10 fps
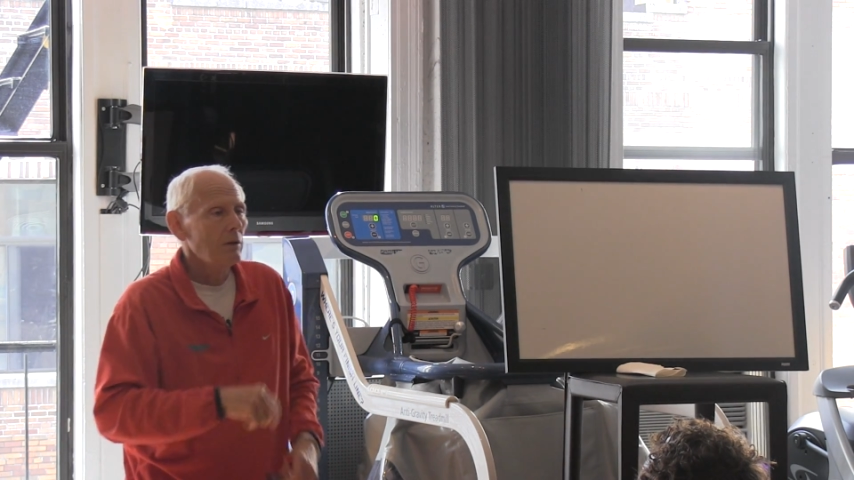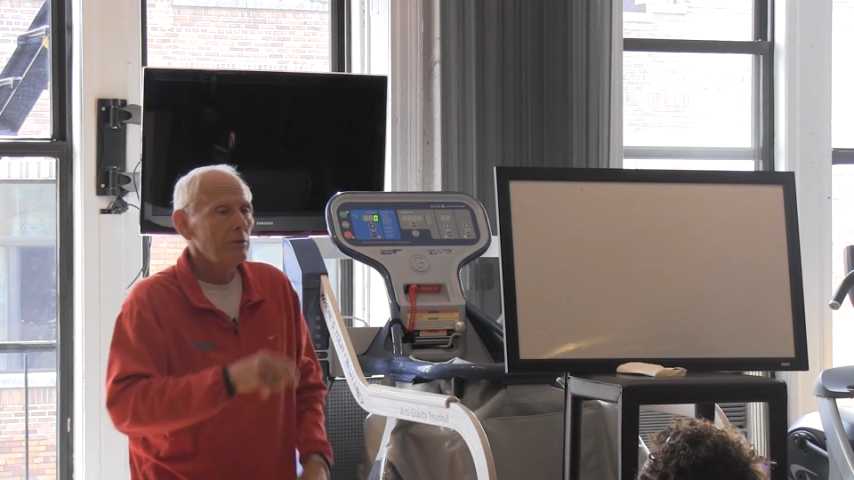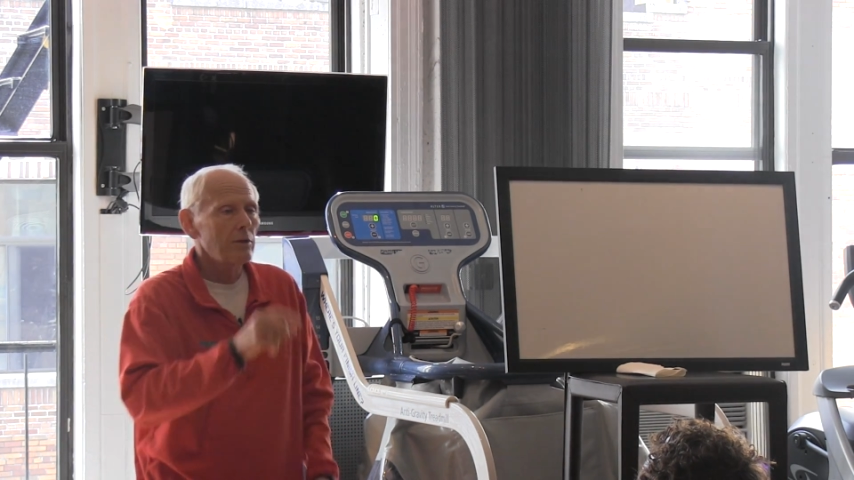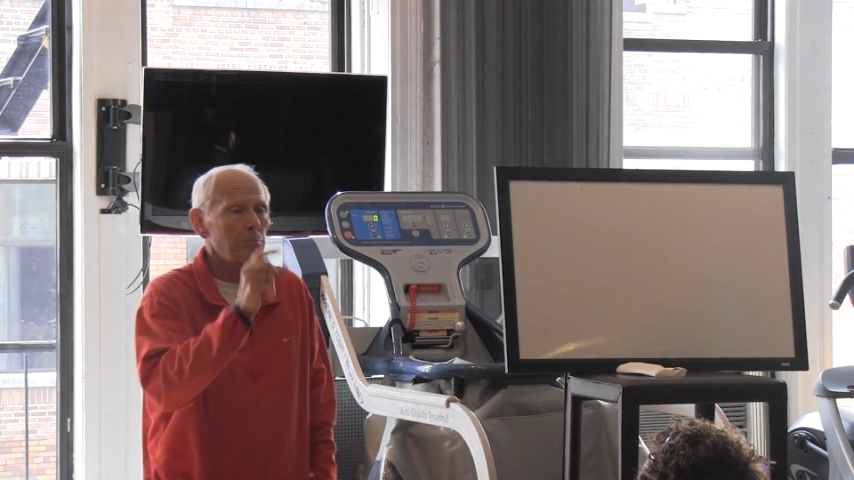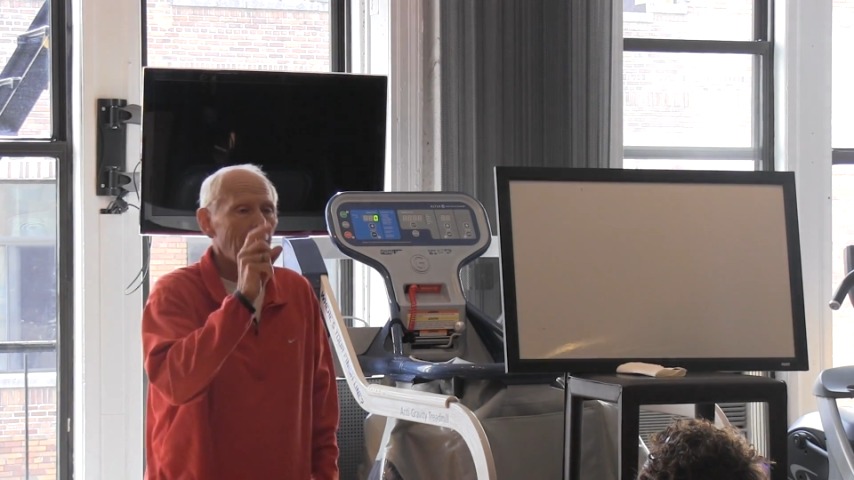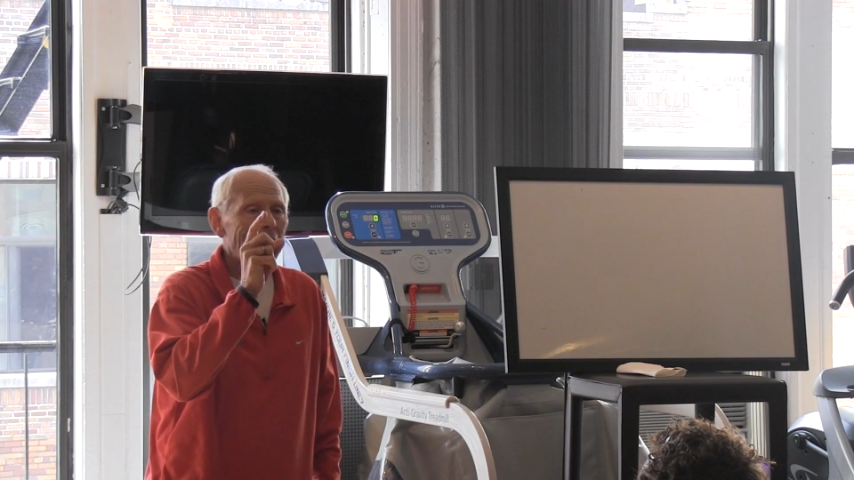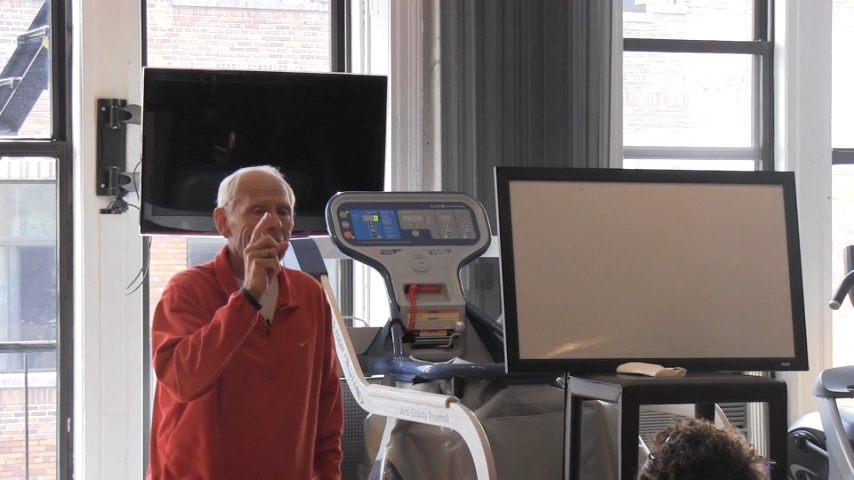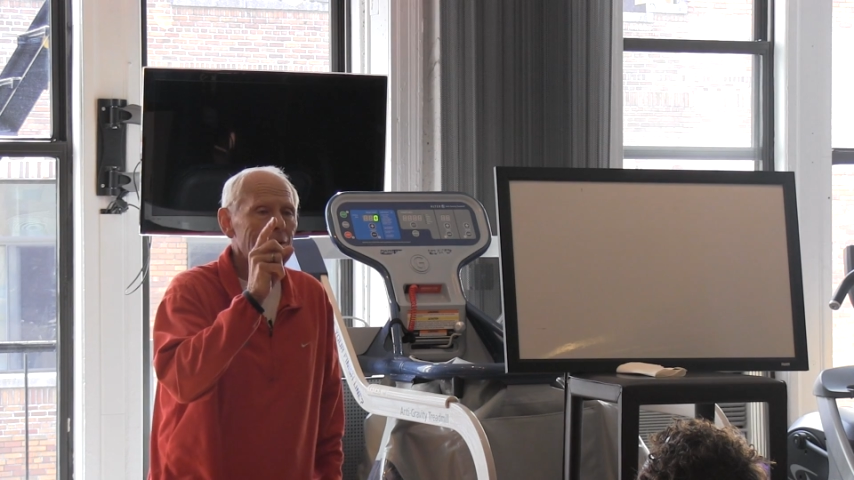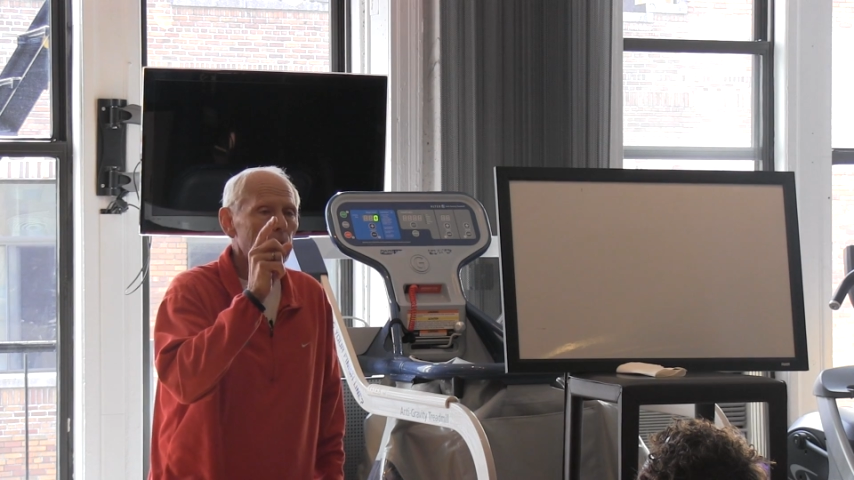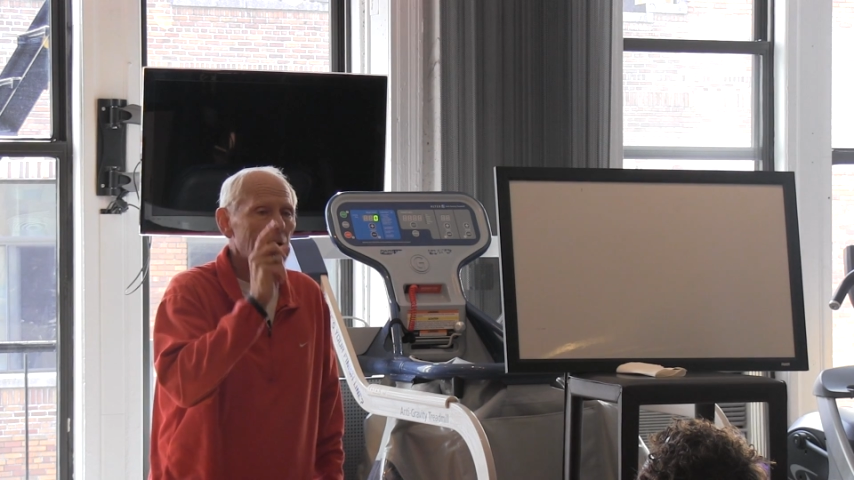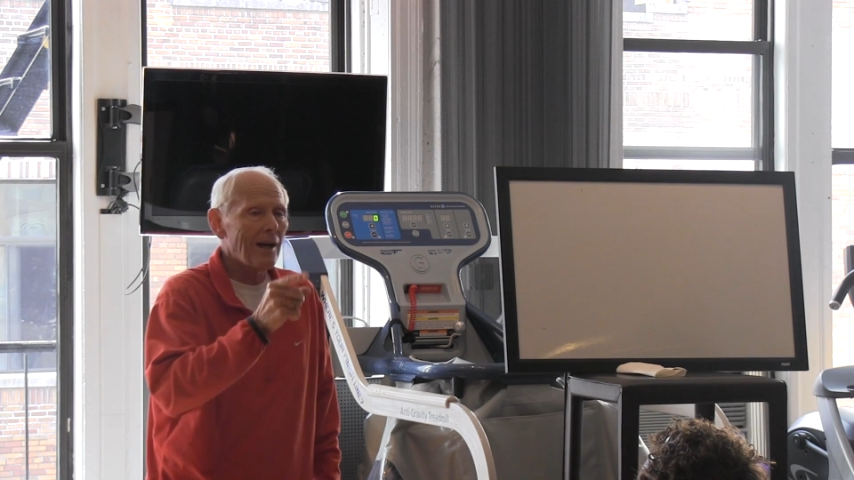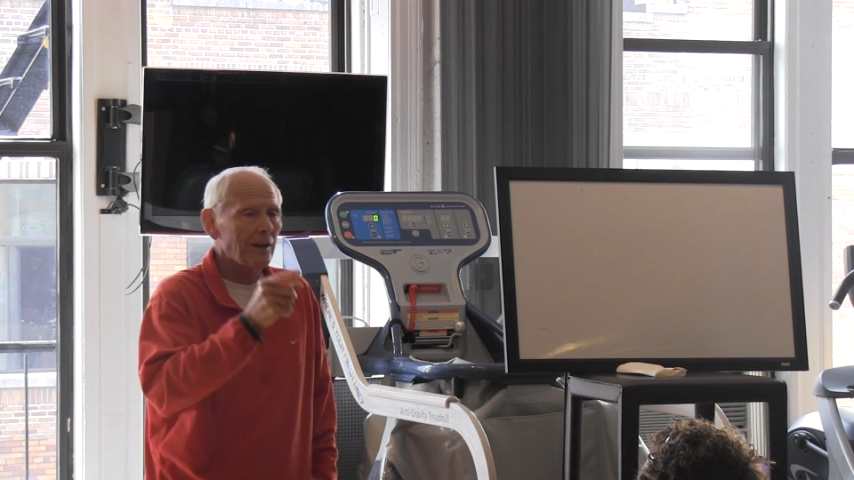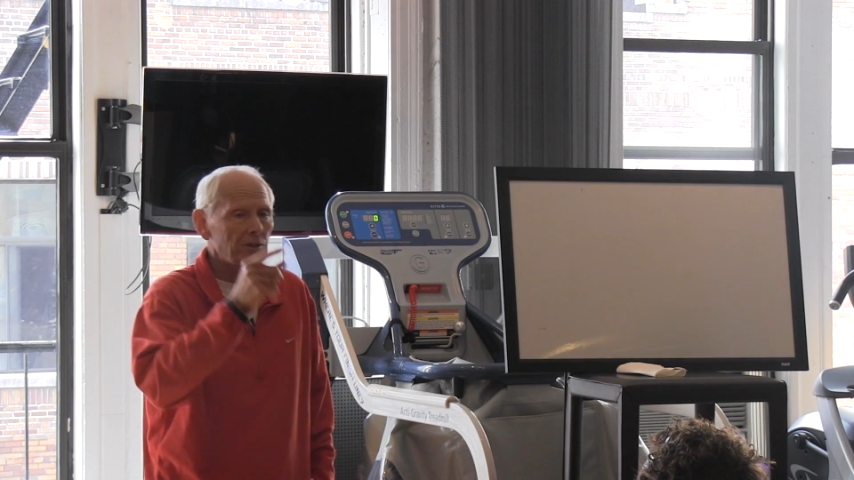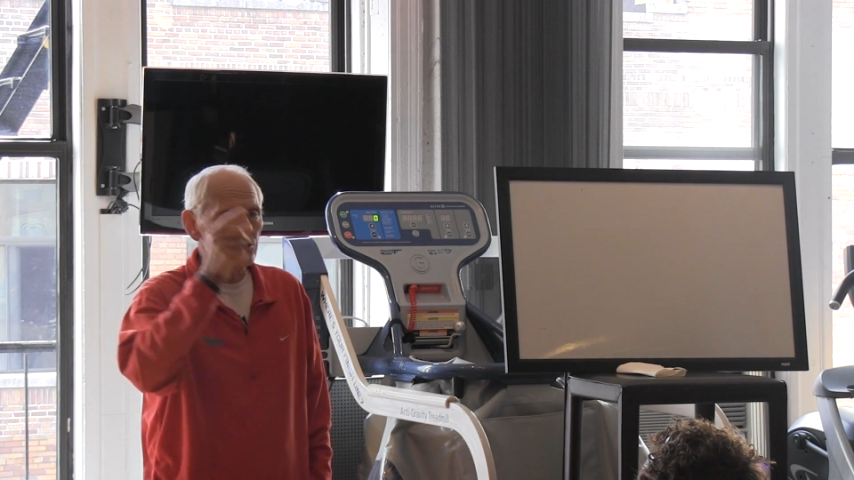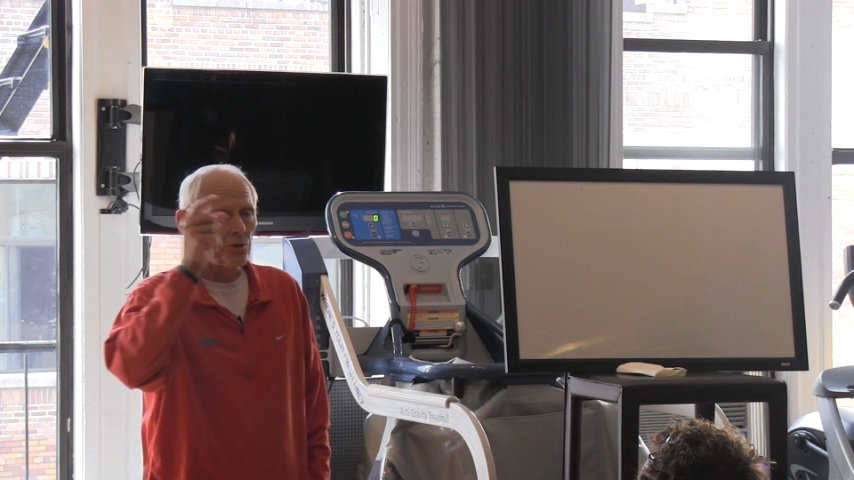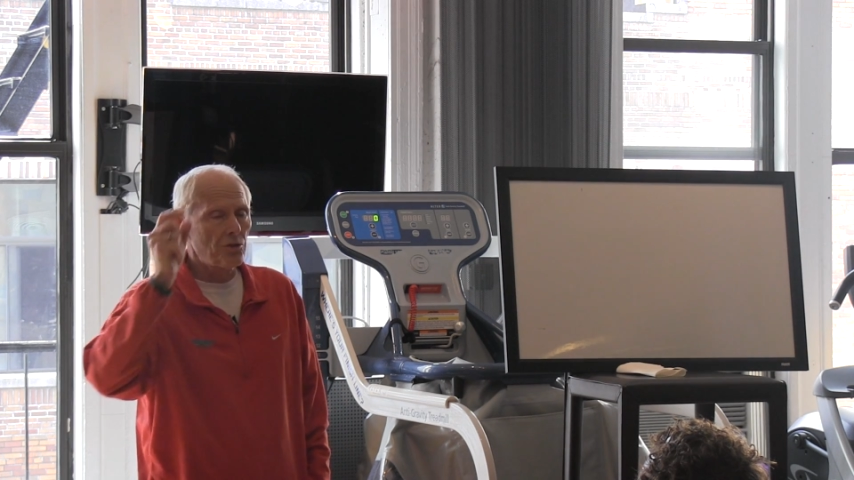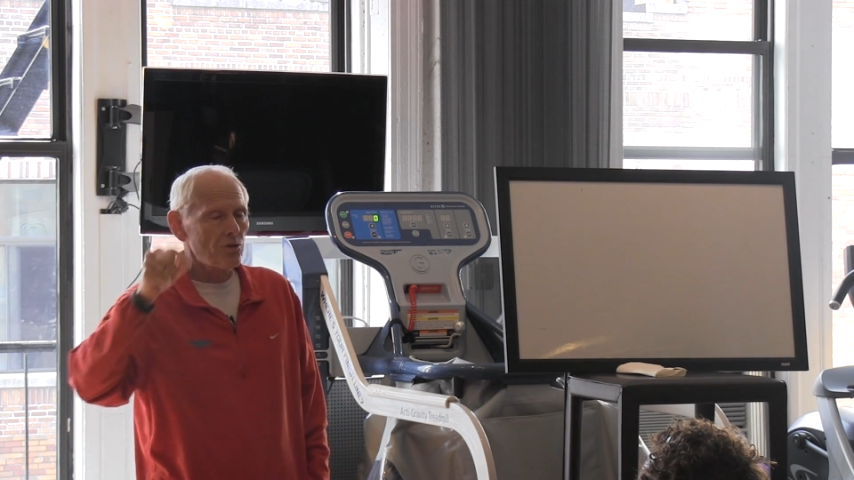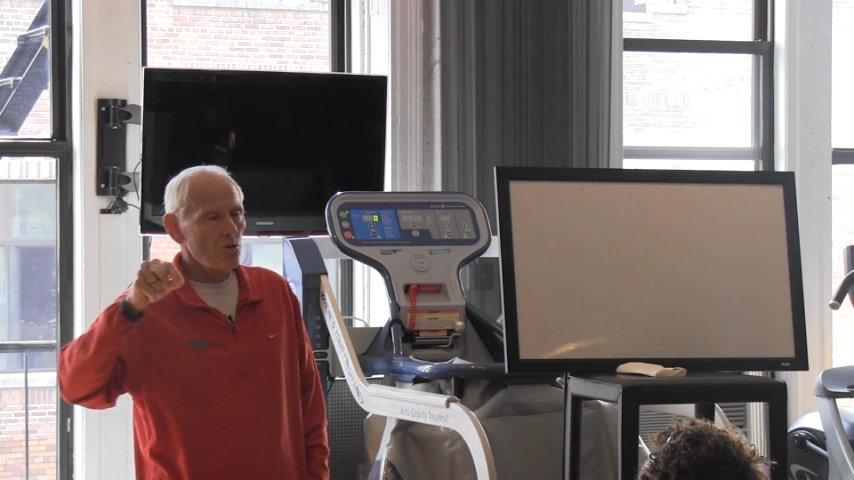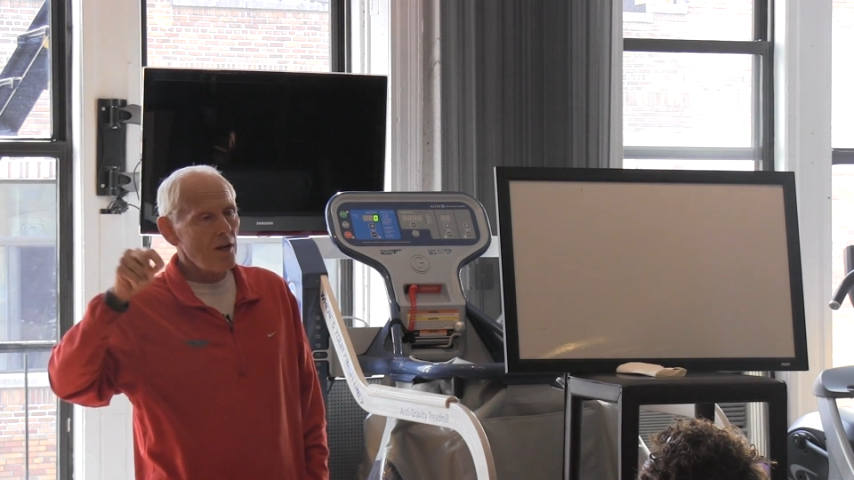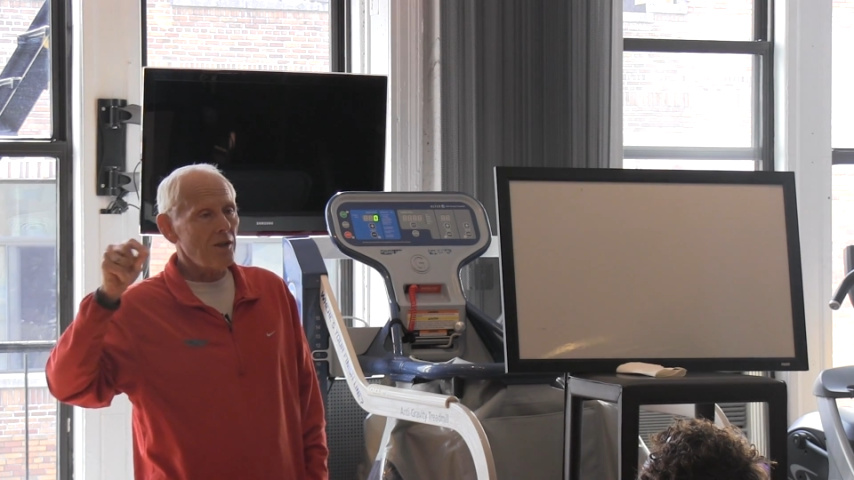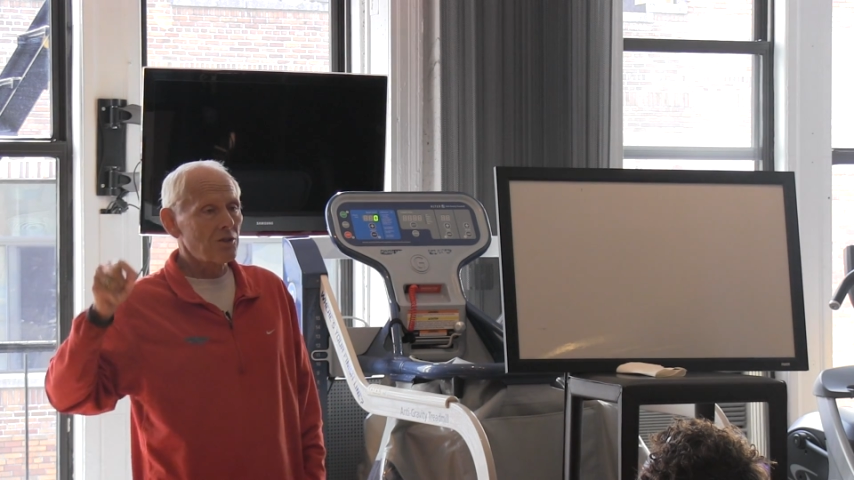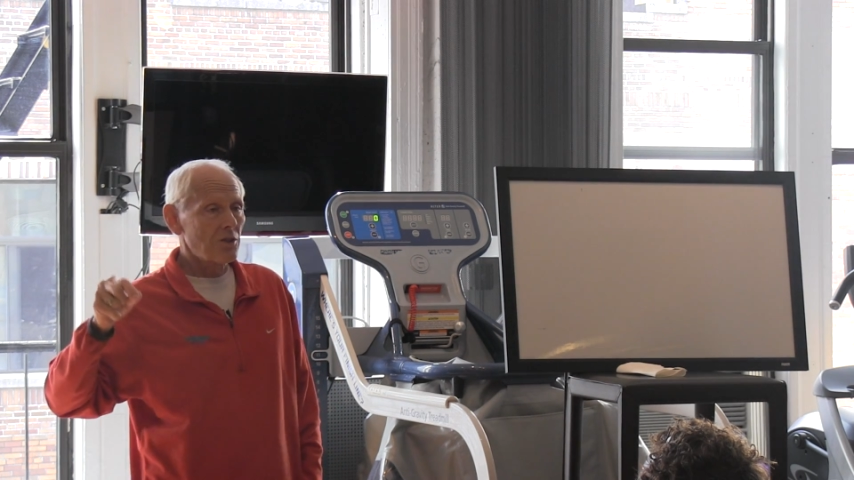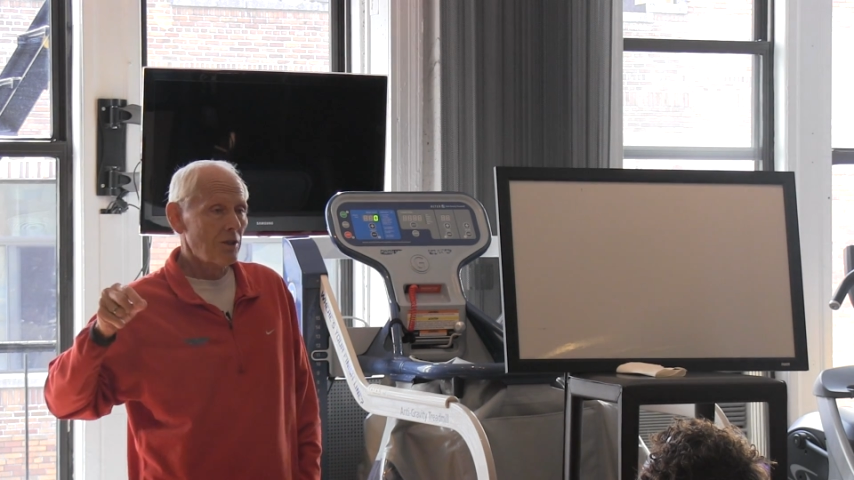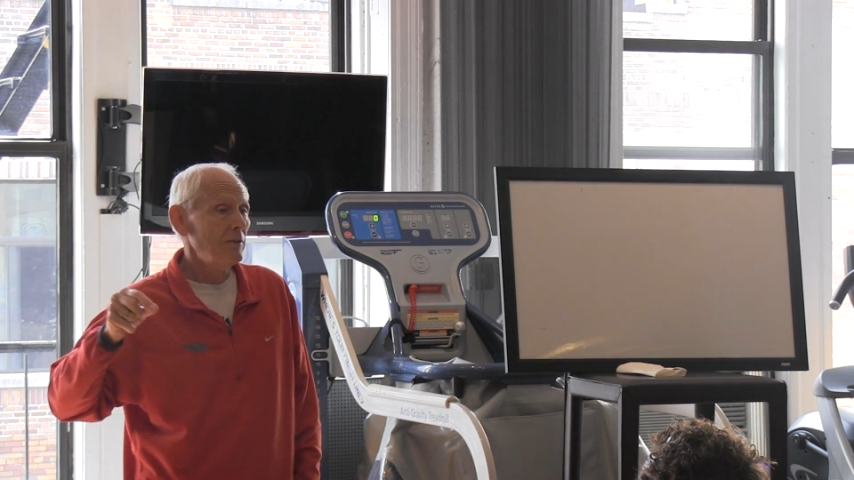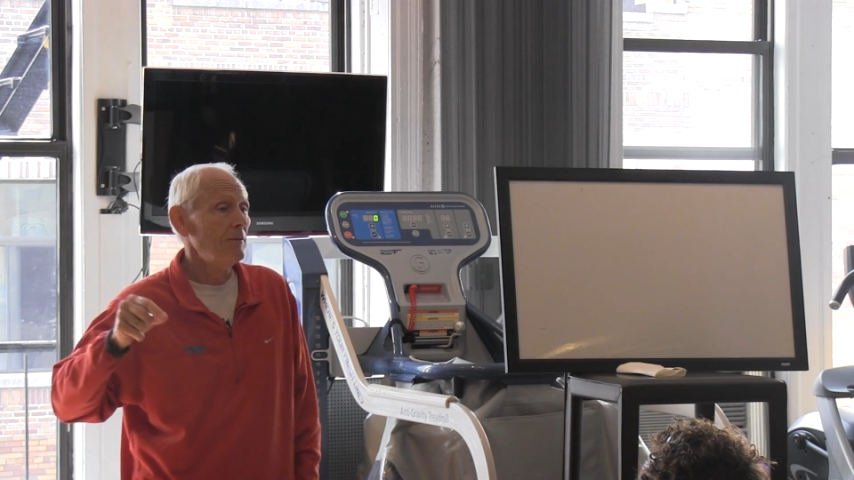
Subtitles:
your body reacts to stress.